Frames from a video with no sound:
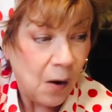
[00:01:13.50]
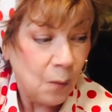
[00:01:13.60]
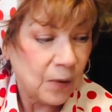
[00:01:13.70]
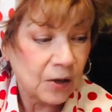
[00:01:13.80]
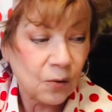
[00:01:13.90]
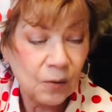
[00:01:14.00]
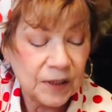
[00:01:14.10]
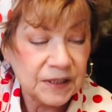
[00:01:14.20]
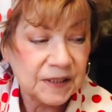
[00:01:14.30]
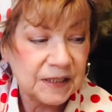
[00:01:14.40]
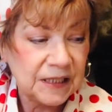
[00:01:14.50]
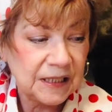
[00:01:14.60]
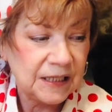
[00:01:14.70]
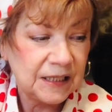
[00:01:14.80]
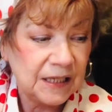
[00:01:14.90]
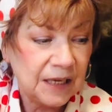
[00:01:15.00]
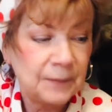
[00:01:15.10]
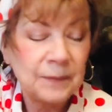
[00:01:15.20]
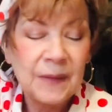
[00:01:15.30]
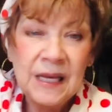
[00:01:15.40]
We're going to need
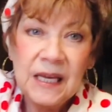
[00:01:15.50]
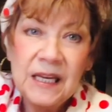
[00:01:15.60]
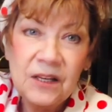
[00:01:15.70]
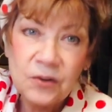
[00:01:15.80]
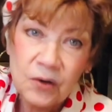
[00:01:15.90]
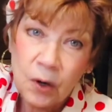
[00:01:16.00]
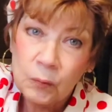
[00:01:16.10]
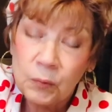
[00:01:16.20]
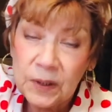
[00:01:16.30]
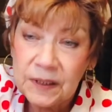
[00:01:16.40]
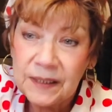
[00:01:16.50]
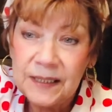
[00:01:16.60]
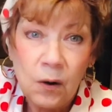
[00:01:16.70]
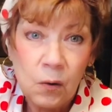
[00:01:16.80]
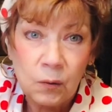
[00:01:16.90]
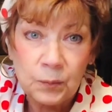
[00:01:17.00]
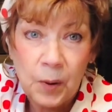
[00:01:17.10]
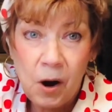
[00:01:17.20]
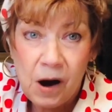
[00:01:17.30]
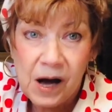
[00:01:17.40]
either a really old
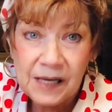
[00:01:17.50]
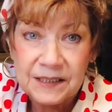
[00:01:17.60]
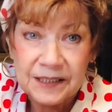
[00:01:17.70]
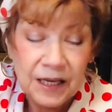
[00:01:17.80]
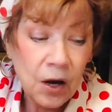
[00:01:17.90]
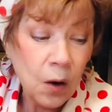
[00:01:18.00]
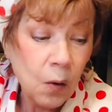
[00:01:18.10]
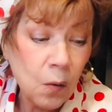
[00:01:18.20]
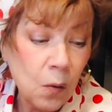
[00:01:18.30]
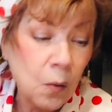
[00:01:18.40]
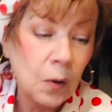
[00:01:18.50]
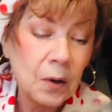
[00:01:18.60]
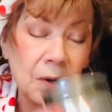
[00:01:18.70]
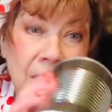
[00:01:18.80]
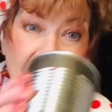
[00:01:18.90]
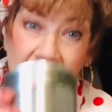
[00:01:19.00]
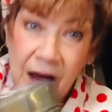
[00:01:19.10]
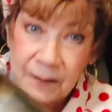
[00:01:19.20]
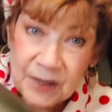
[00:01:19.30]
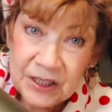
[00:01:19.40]
pot or
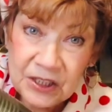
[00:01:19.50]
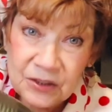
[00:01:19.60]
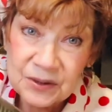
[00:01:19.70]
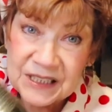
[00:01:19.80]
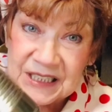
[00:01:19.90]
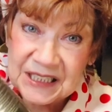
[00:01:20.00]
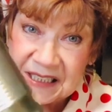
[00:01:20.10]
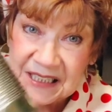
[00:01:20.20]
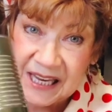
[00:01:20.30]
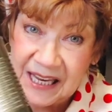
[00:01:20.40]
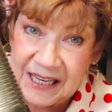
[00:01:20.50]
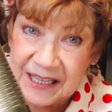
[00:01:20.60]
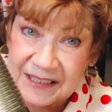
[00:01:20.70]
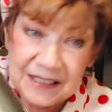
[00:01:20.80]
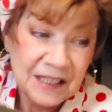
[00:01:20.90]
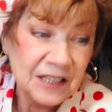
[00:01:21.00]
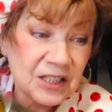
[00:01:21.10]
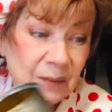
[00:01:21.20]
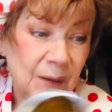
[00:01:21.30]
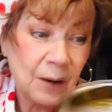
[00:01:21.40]
I'm going to use a tin can
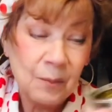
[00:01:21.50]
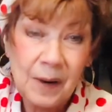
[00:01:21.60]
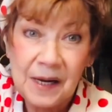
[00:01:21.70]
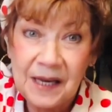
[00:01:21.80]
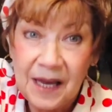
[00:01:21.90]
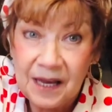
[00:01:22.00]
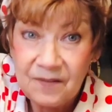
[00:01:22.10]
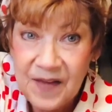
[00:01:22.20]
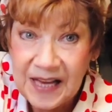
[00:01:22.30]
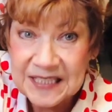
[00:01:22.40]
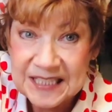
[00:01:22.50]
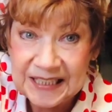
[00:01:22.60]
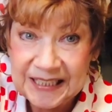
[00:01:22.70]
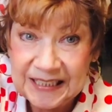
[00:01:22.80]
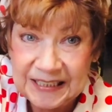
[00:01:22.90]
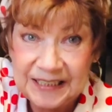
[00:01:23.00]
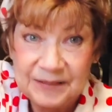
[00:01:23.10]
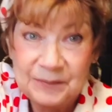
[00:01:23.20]
to melt my Vaseline in.